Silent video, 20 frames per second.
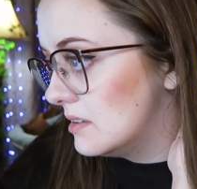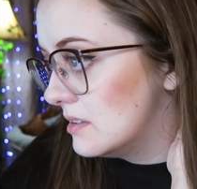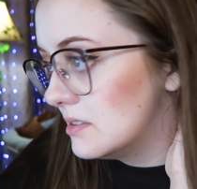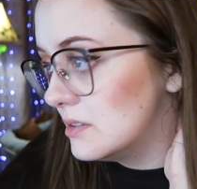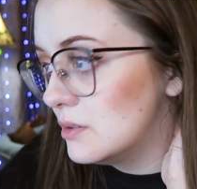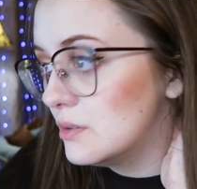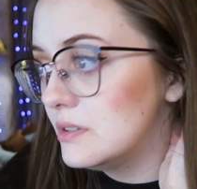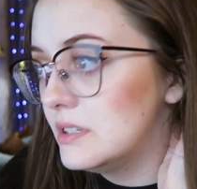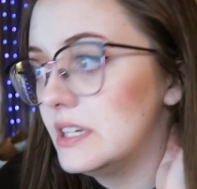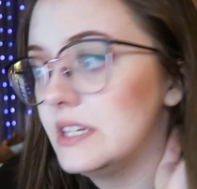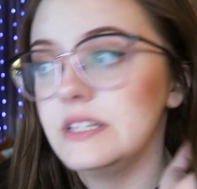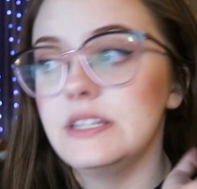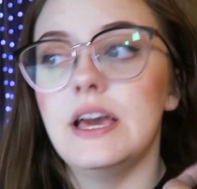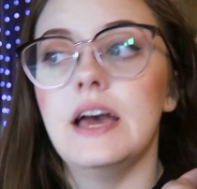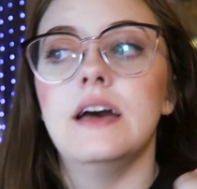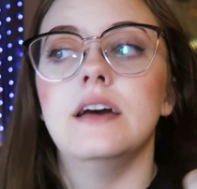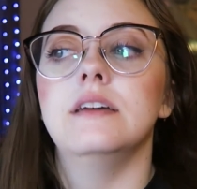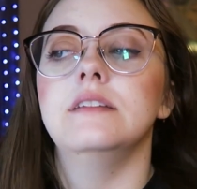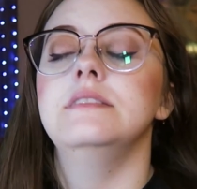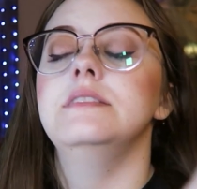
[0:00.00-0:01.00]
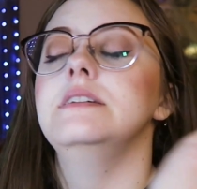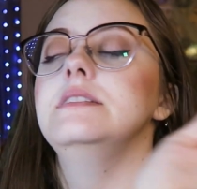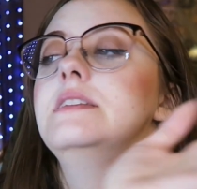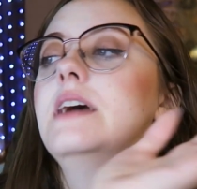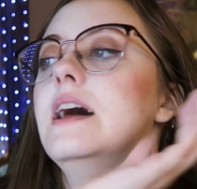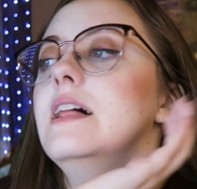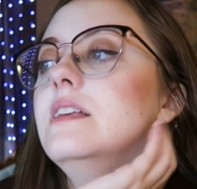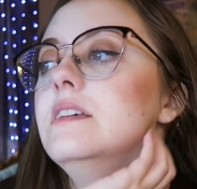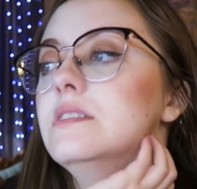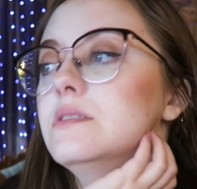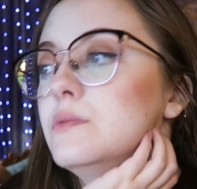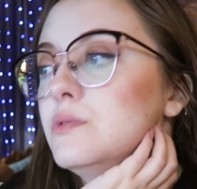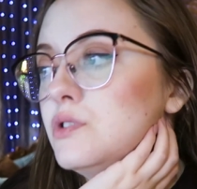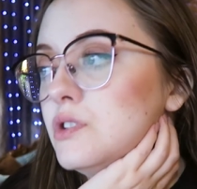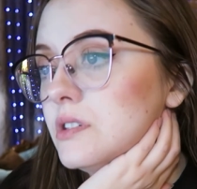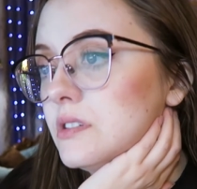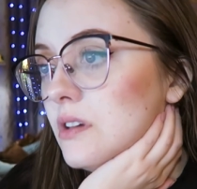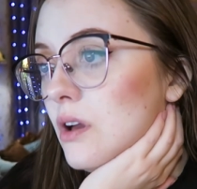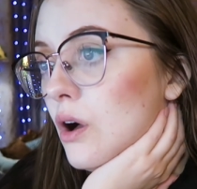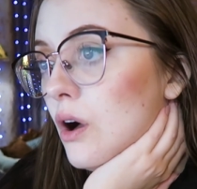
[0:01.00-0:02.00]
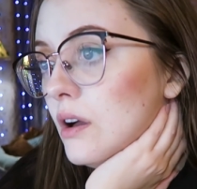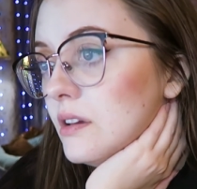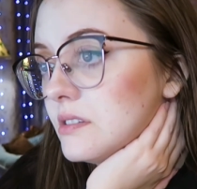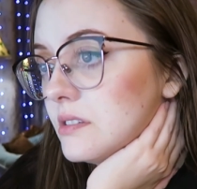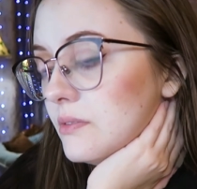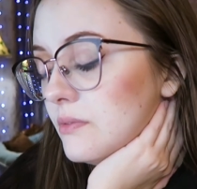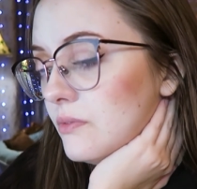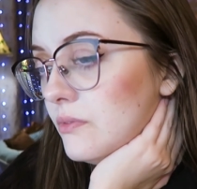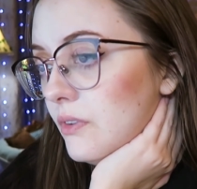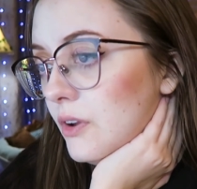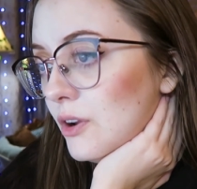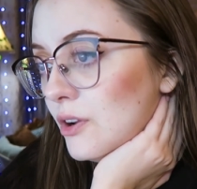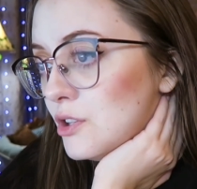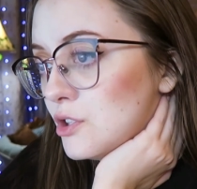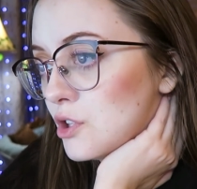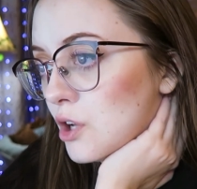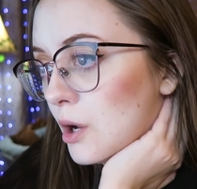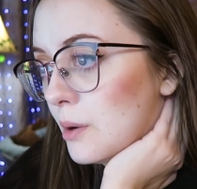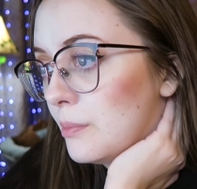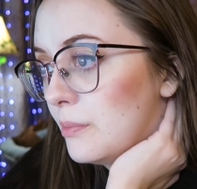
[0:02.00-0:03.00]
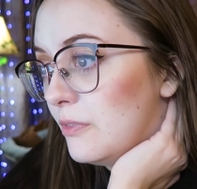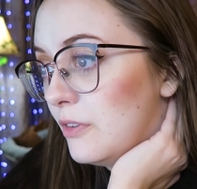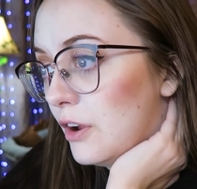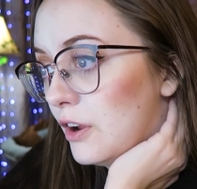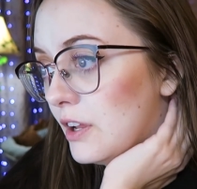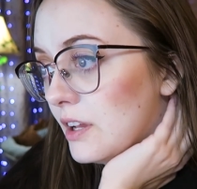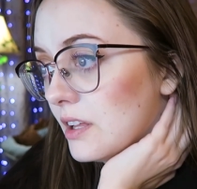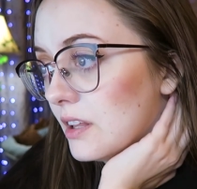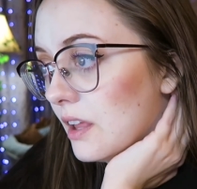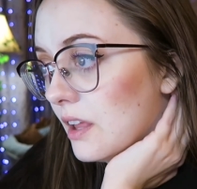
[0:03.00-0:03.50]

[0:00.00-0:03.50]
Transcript: So Daedalus was just awesome, very sharp, very